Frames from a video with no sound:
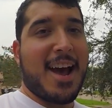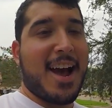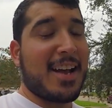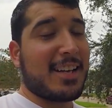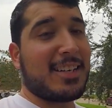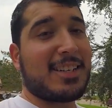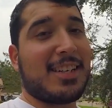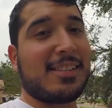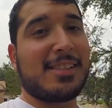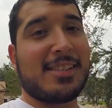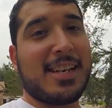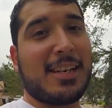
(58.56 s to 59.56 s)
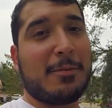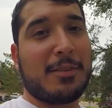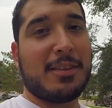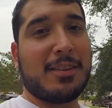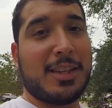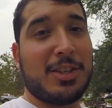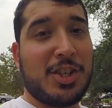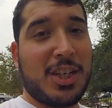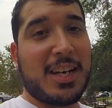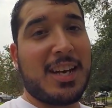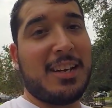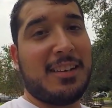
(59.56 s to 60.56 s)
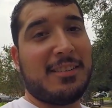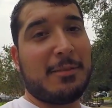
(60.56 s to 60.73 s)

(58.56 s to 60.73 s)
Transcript: I get a chance to take the G8